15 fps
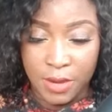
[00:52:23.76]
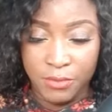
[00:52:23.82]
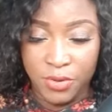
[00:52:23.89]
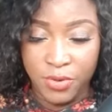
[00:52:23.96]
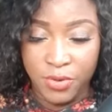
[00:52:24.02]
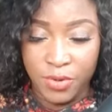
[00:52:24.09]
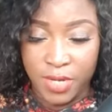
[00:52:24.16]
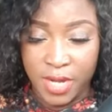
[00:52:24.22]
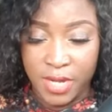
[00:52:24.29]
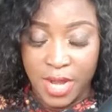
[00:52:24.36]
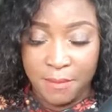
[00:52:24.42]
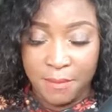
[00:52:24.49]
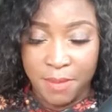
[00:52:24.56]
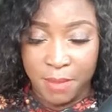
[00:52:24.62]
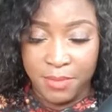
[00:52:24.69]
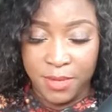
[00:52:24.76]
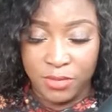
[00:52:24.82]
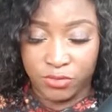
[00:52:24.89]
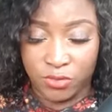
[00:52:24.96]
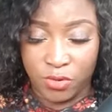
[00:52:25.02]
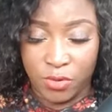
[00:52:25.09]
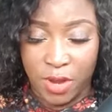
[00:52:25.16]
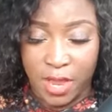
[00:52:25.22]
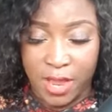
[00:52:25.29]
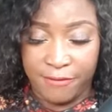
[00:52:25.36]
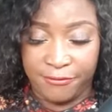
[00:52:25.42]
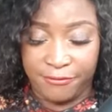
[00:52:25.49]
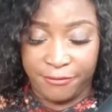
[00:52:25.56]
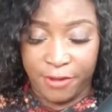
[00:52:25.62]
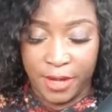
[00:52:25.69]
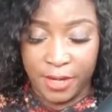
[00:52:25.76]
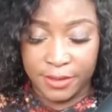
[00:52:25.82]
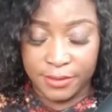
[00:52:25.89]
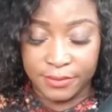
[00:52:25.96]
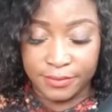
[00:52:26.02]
You can number be so e fre.